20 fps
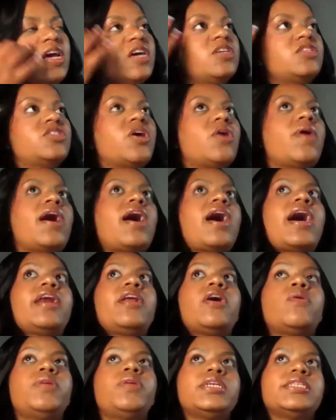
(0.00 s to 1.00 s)
so I
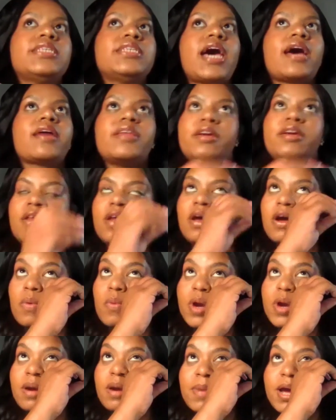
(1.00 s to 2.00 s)
don't exactly know
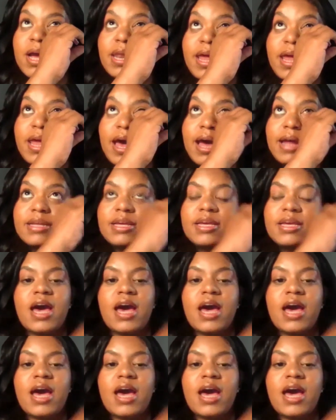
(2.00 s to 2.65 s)
where my dad